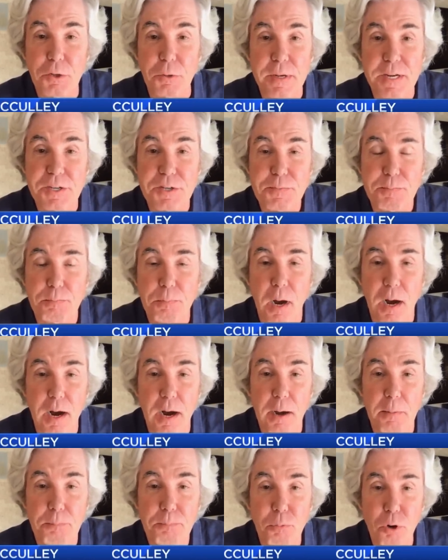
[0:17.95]
to his
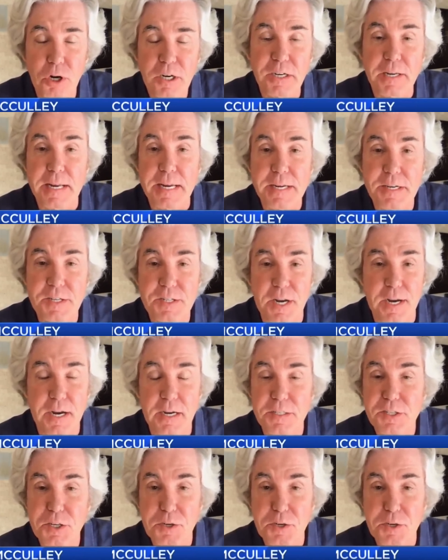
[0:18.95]
uh, Brookings uh,